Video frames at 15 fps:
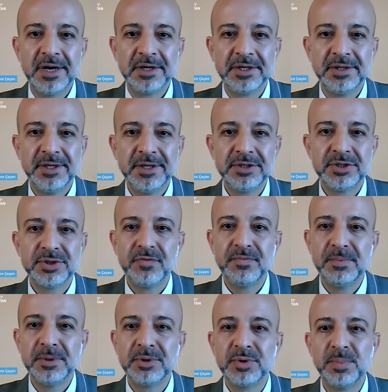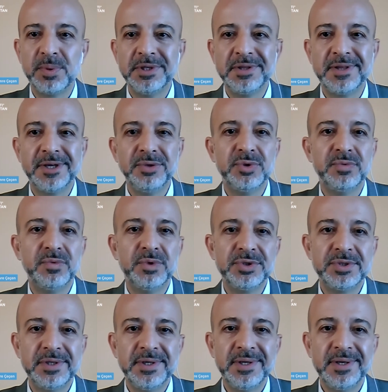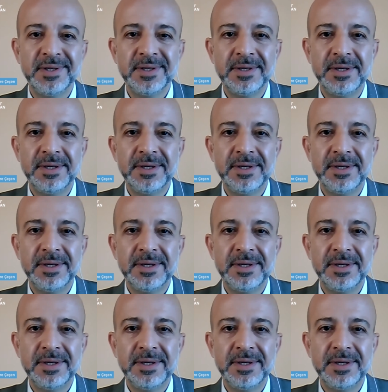Architecture of Metropolitan University